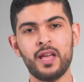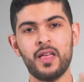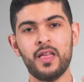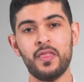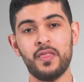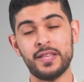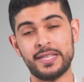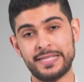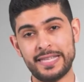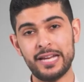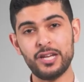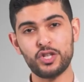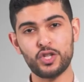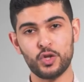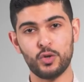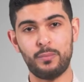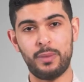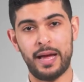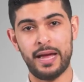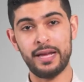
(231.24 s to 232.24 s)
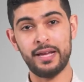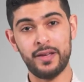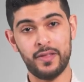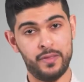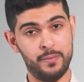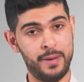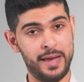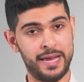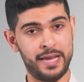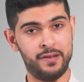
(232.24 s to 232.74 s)
the central bank, the
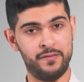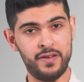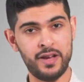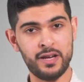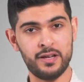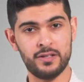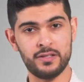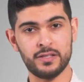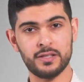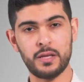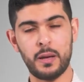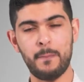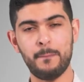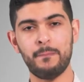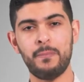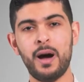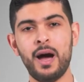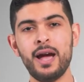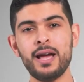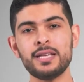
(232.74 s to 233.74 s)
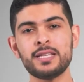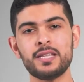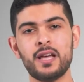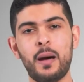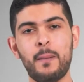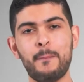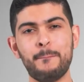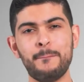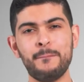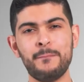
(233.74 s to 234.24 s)
Bank of England, buys
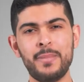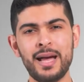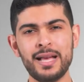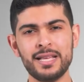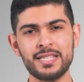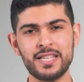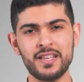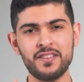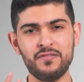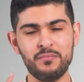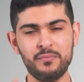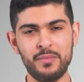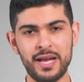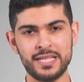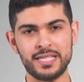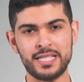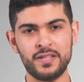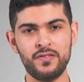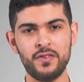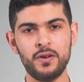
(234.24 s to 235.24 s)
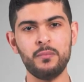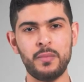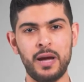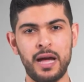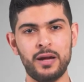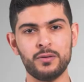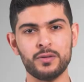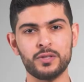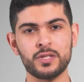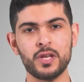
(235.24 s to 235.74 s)
up massive
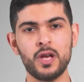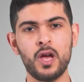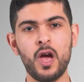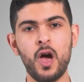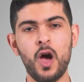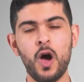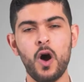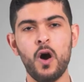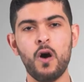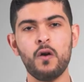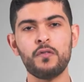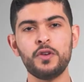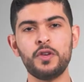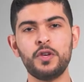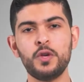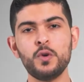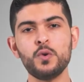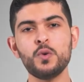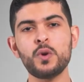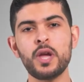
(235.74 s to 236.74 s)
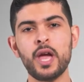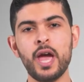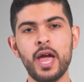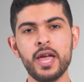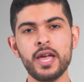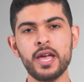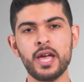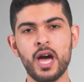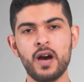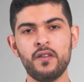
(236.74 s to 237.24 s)
amounts of
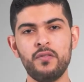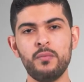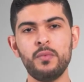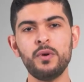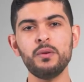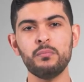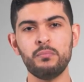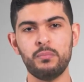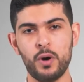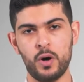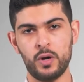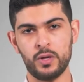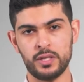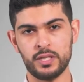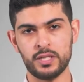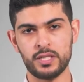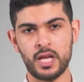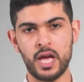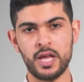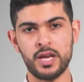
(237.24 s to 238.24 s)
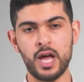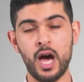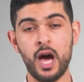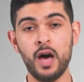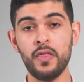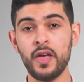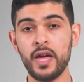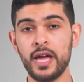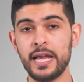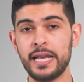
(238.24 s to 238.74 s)
UK government bonds and
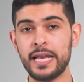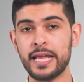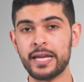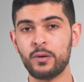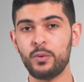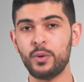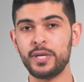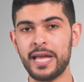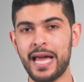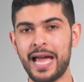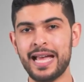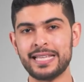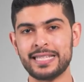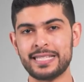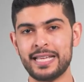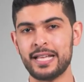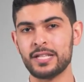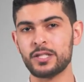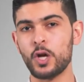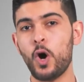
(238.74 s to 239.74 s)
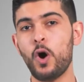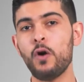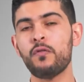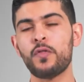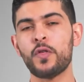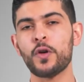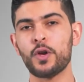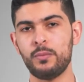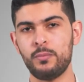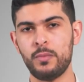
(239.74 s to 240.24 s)
other illiquid assets off
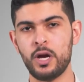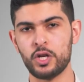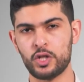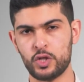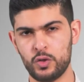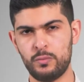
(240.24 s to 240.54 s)
the commercial